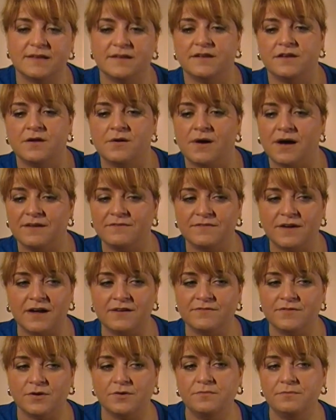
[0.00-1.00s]
you know,
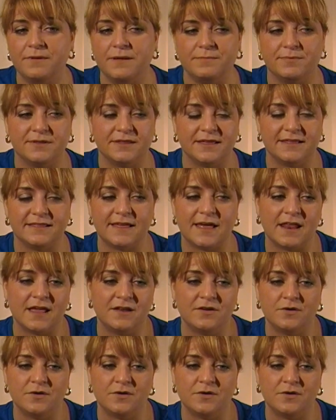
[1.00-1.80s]
I've known people like that.